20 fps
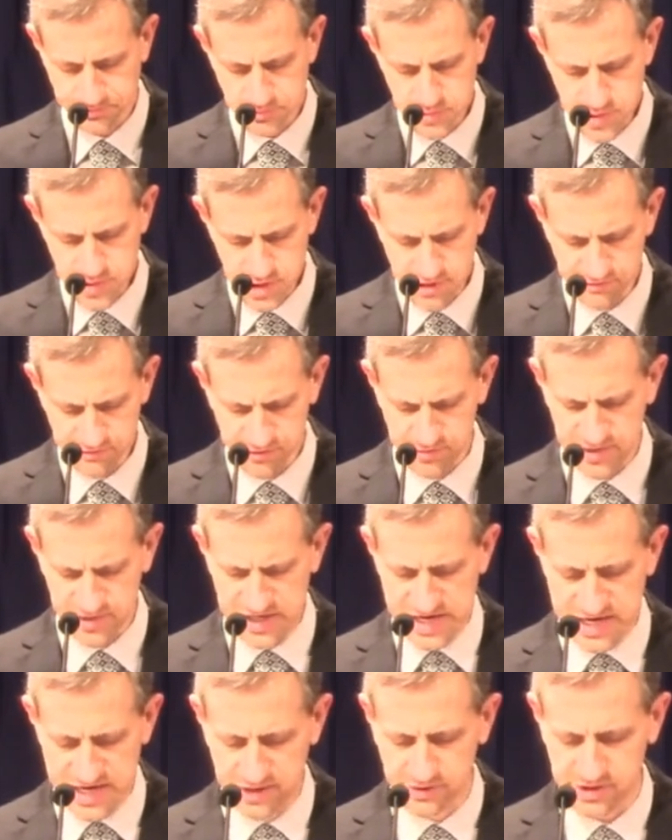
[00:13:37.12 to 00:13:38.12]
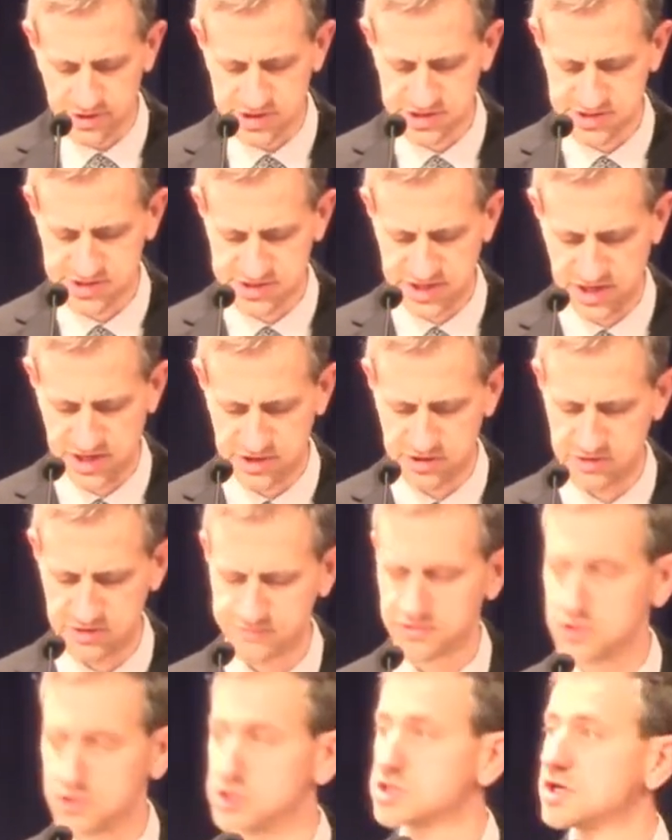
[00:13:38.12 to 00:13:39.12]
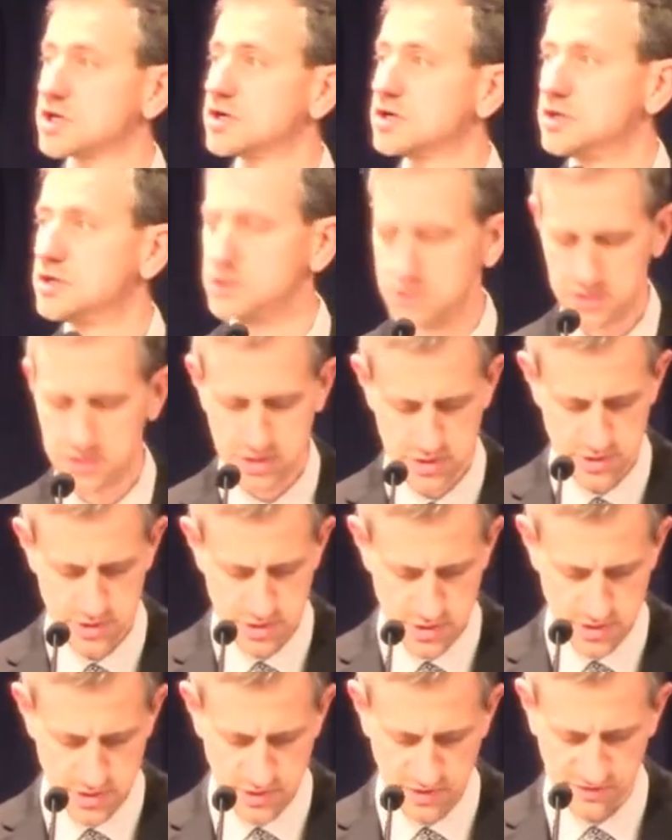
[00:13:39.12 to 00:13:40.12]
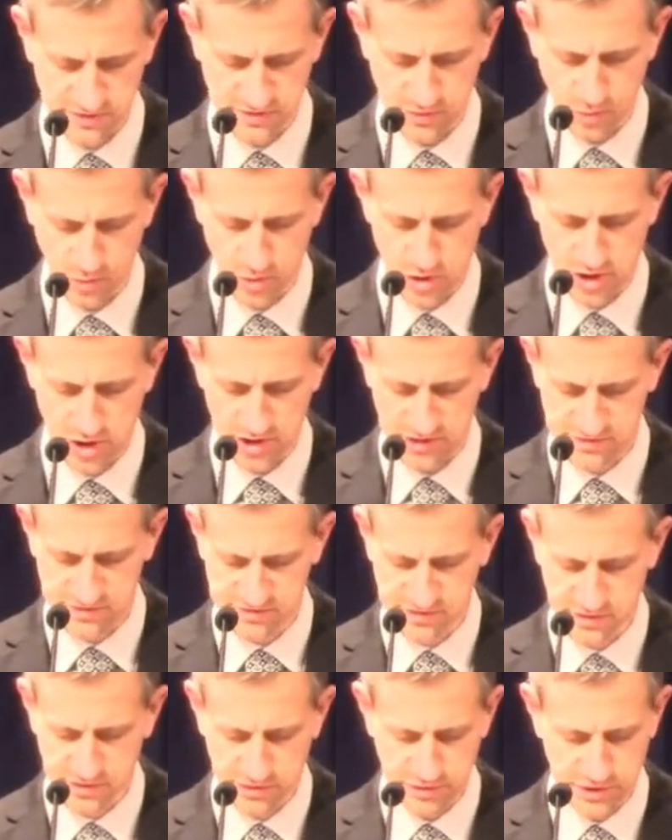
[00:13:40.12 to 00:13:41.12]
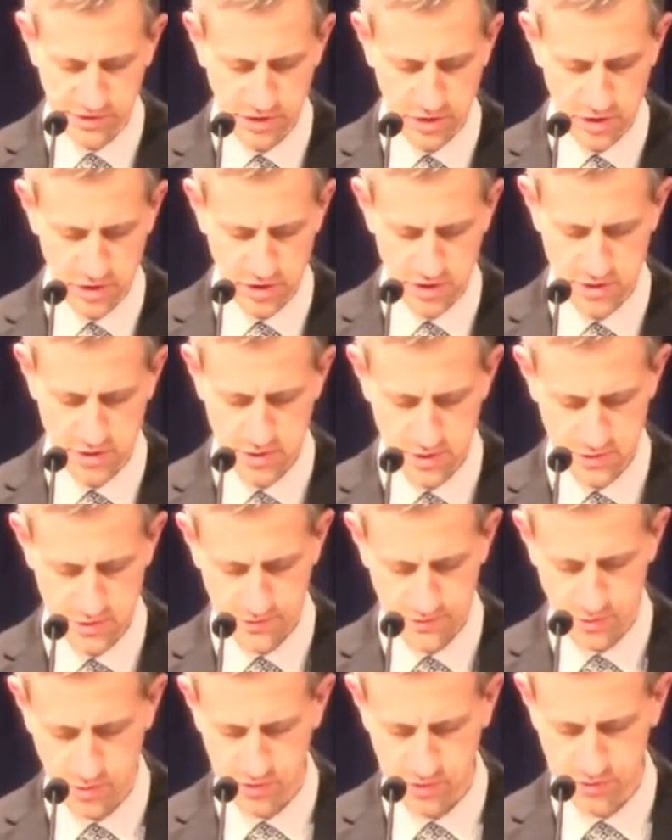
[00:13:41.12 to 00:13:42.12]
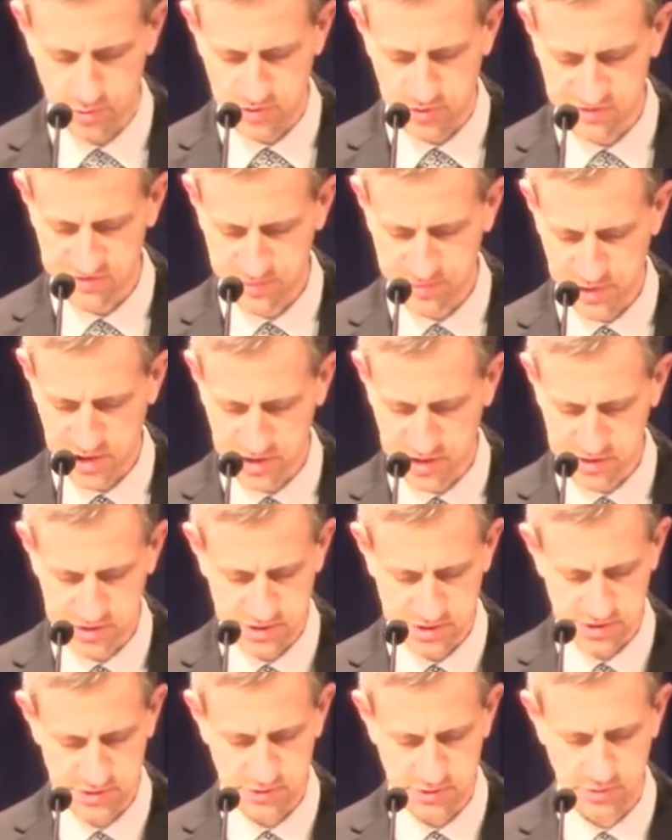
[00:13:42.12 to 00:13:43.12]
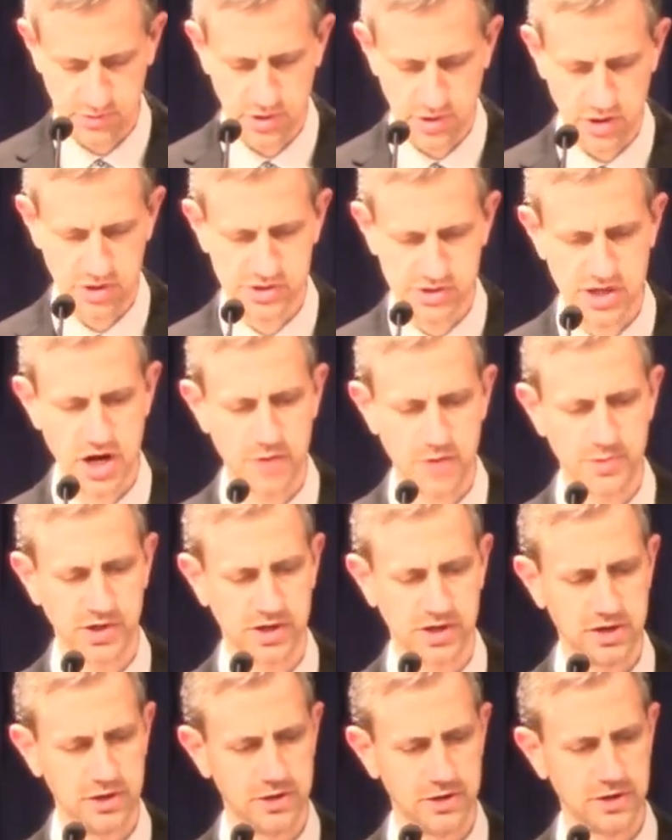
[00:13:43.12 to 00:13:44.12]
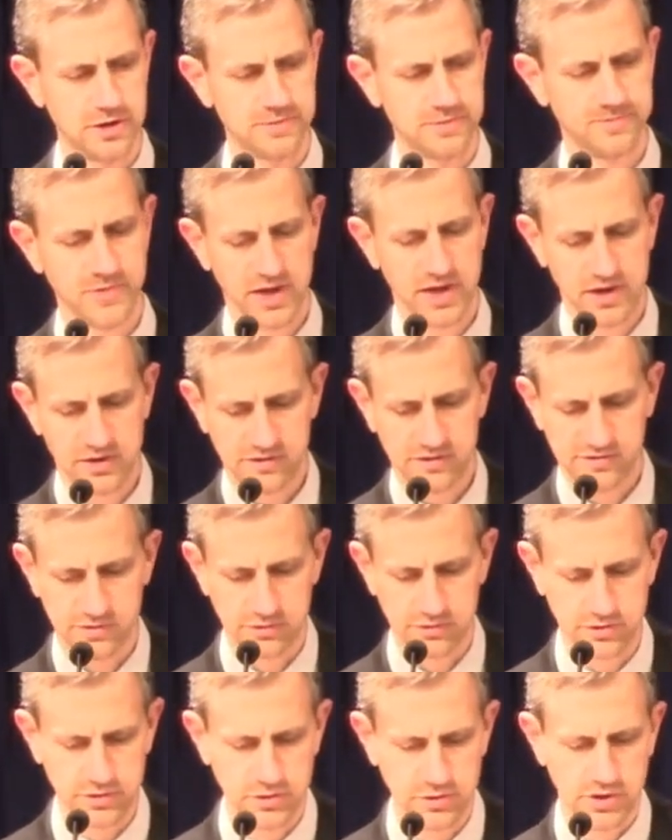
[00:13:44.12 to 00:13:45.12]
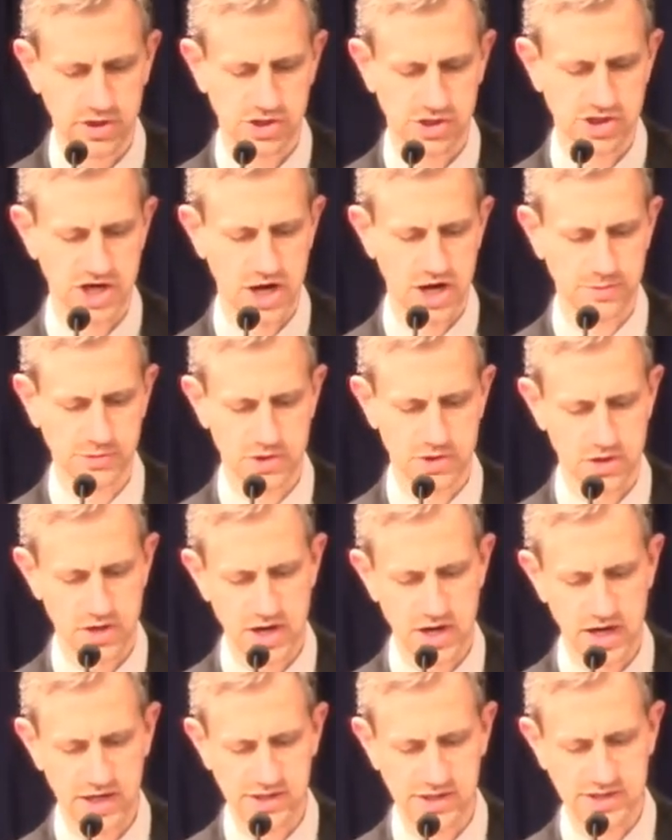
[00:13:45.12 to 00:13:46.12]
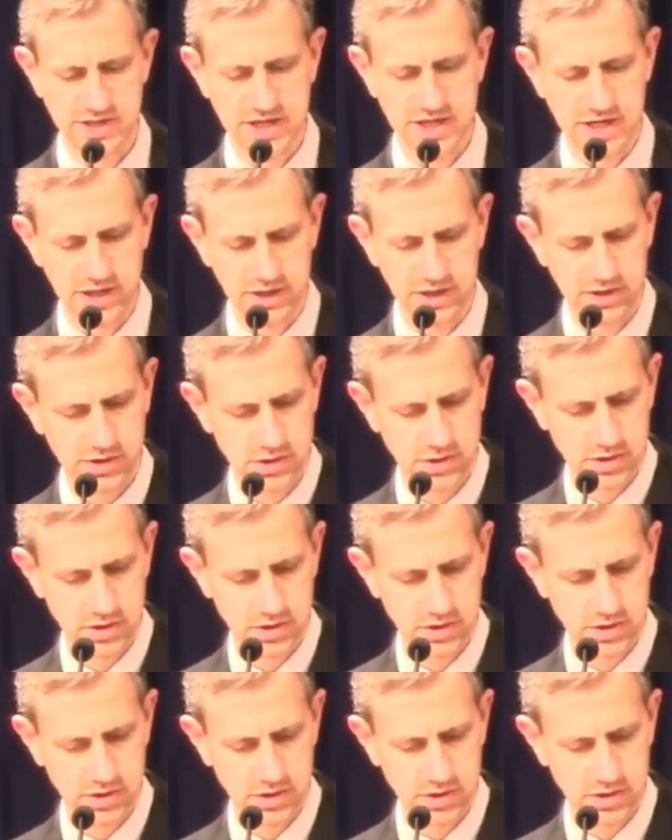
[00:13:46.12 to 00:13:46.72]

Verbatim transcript: from the English Standard Version, as the wording is clear with respect to our topic here. So Luke chapter 19,